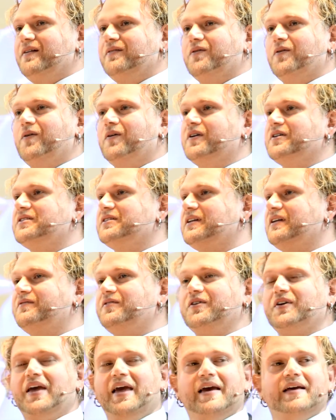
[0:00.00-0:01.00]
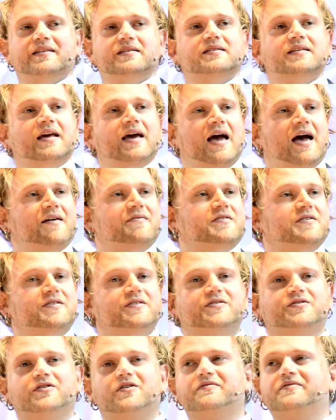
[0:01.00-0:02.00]
of course, and if you can, stay after
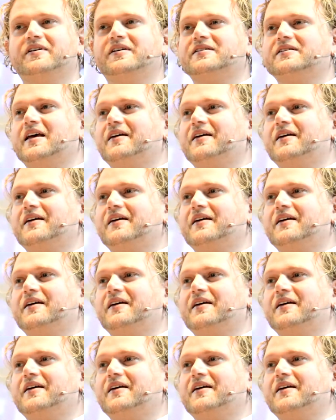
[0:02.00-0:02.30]
the service,